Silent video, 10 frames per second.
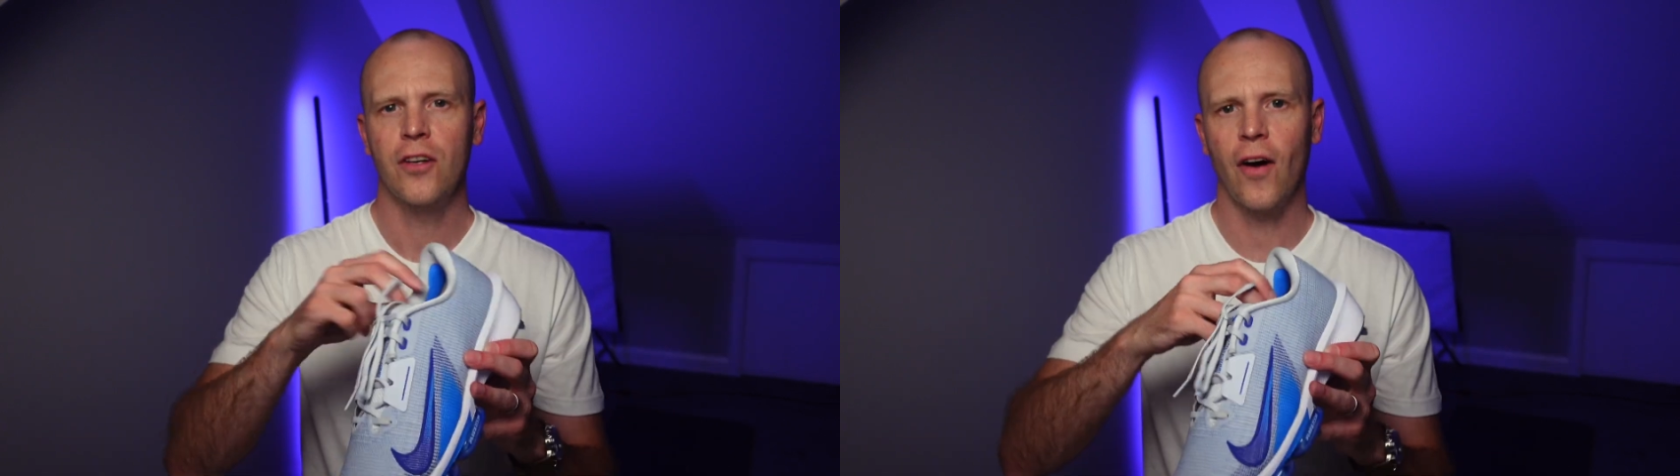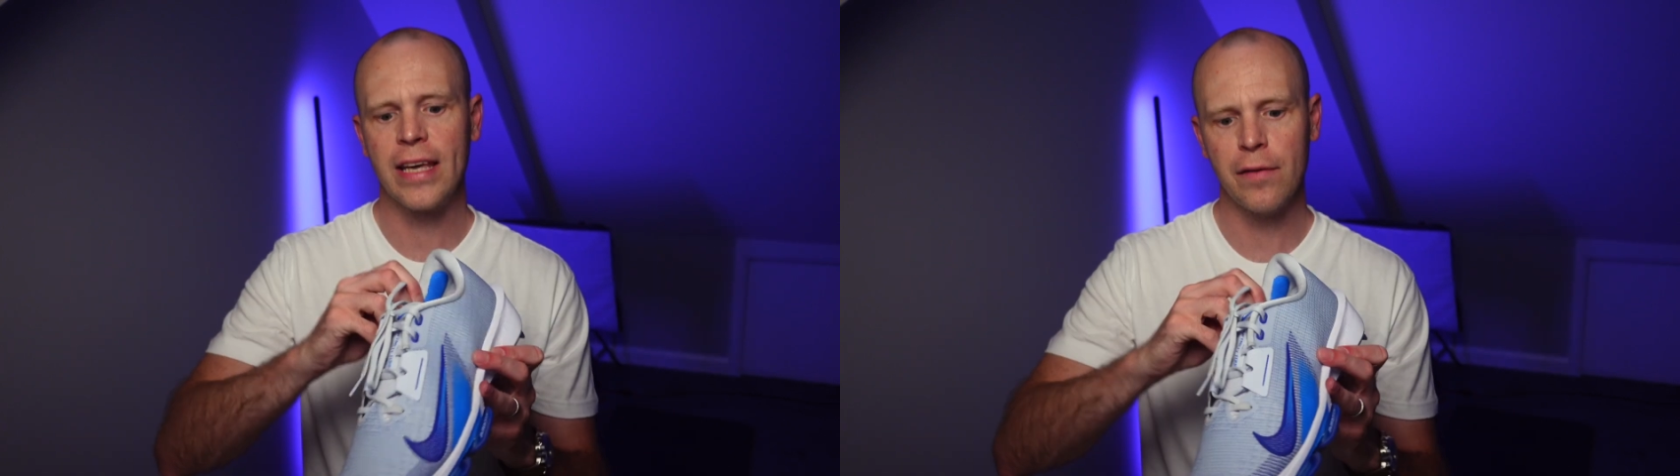
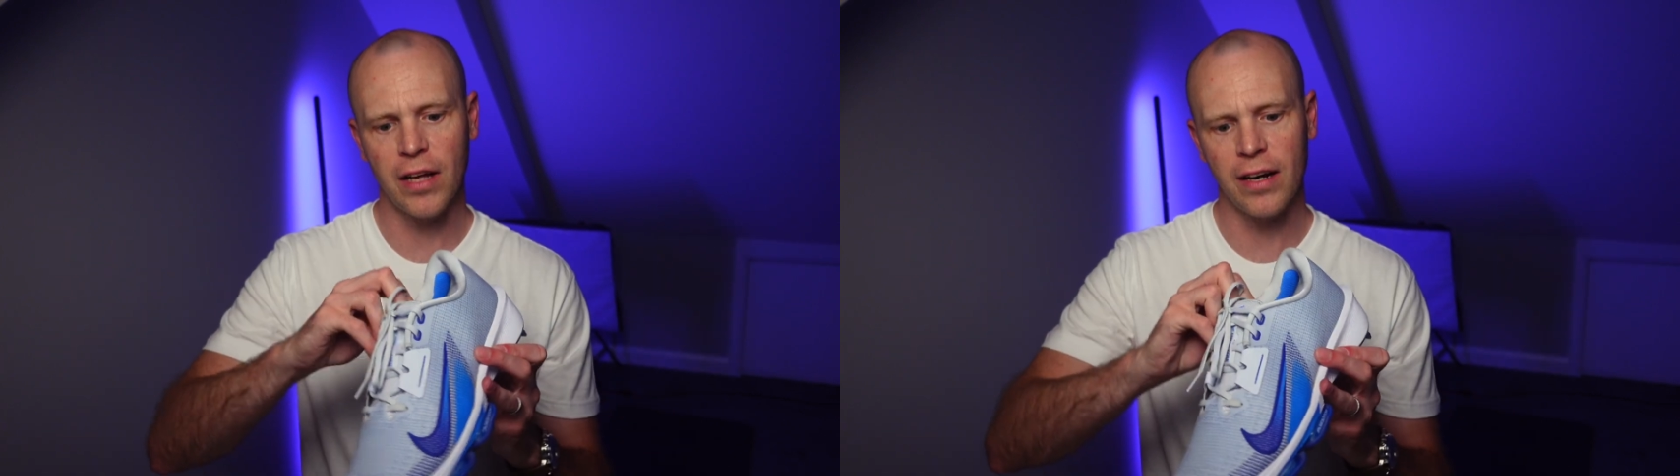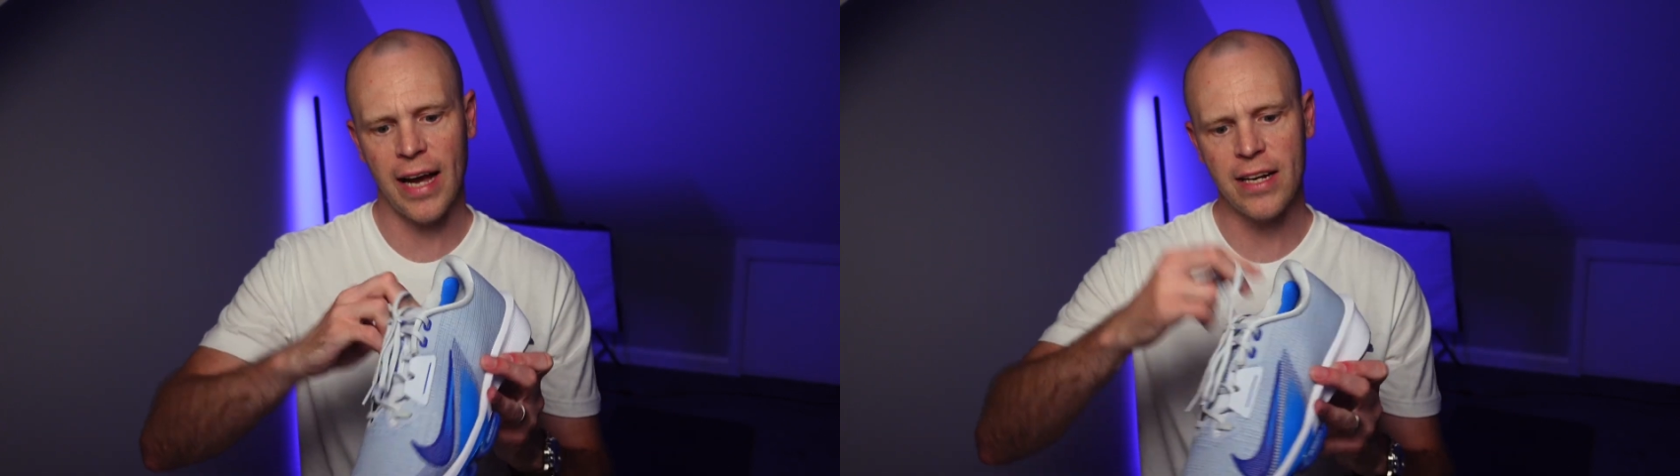Nike have
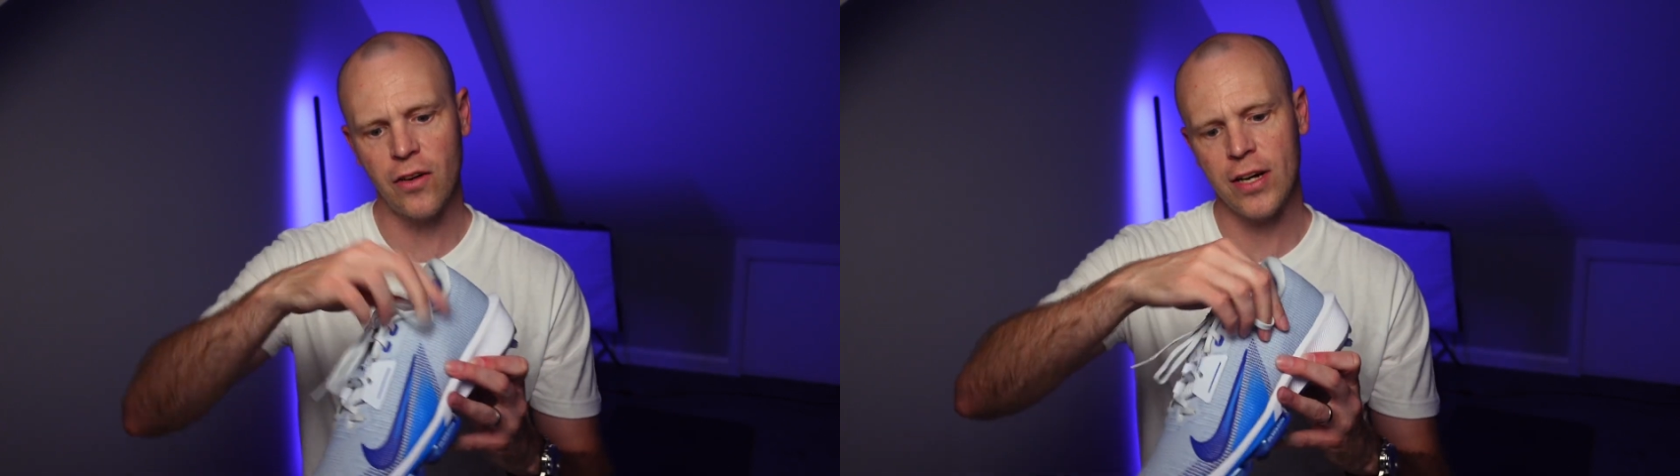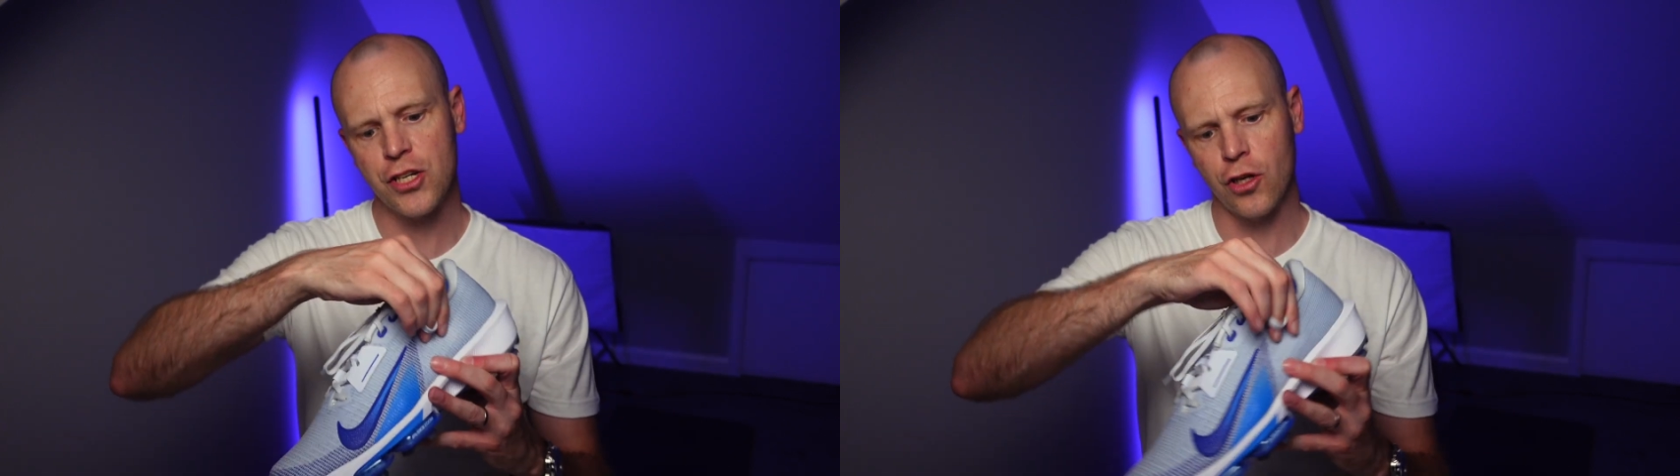done a
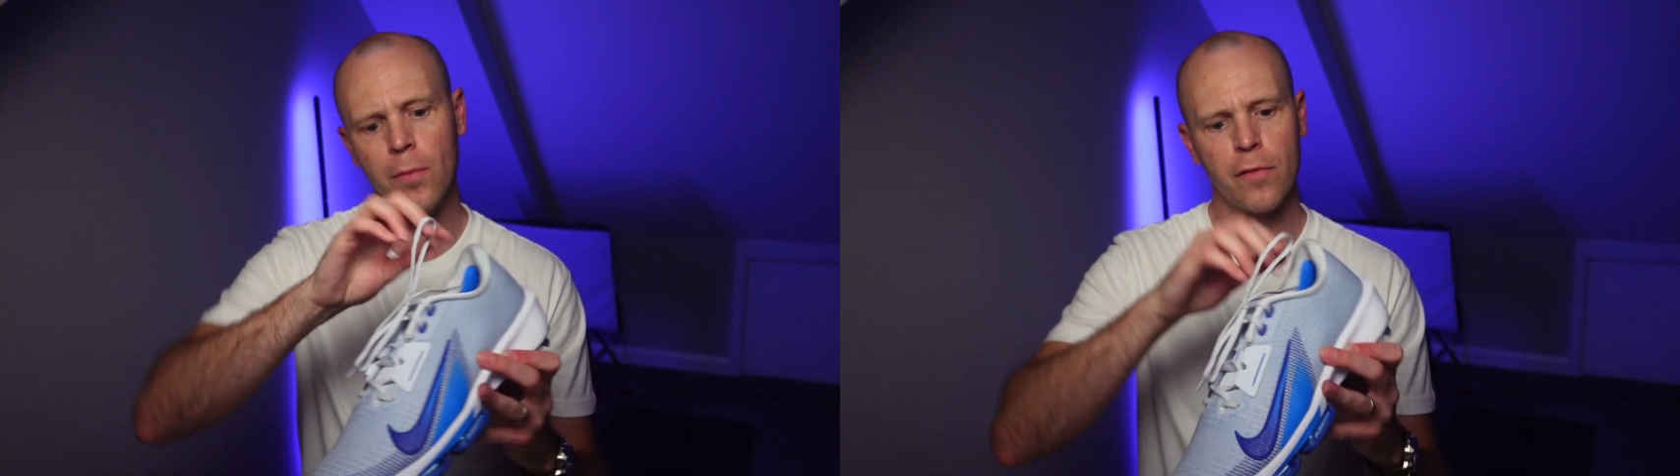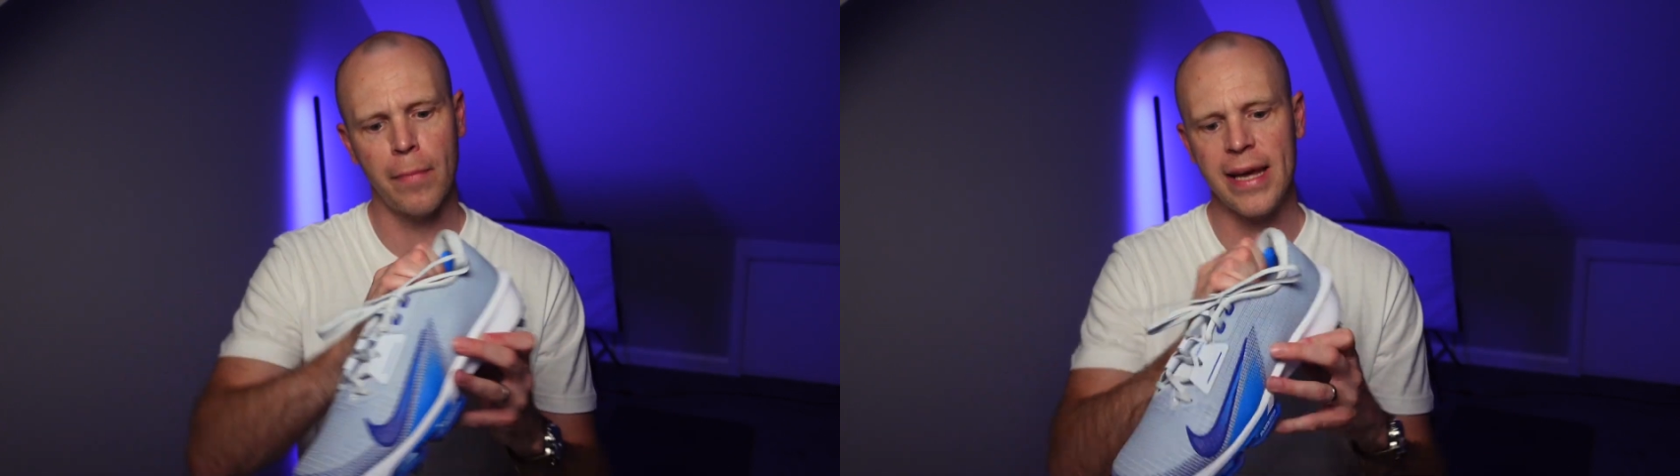nice
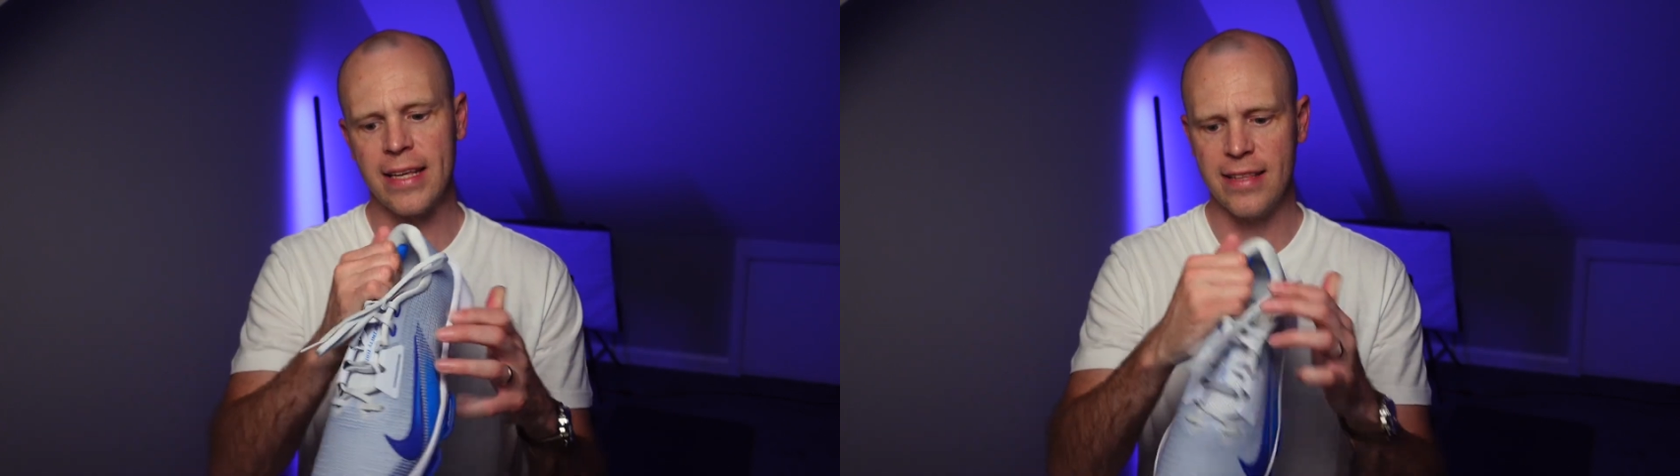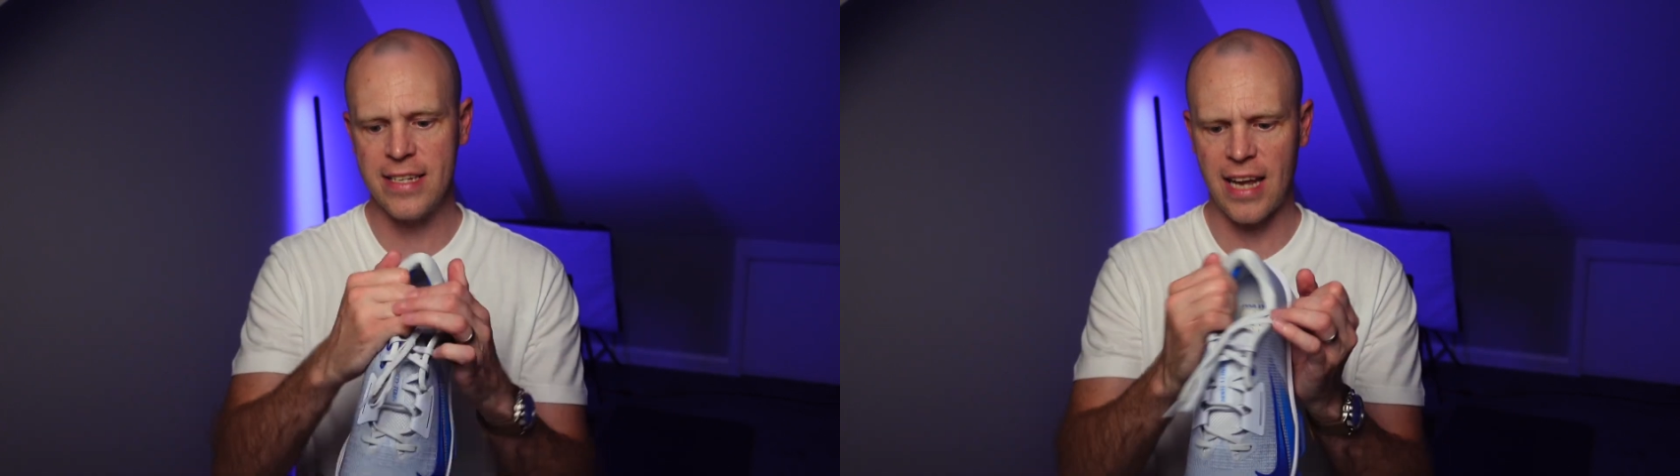job of
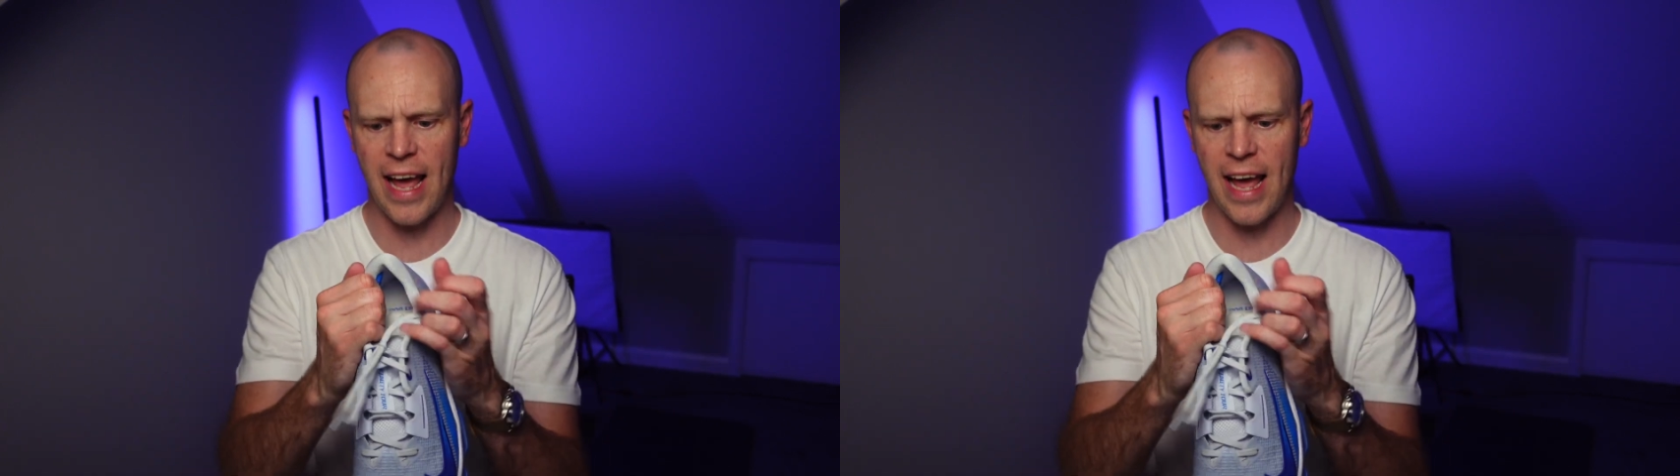making this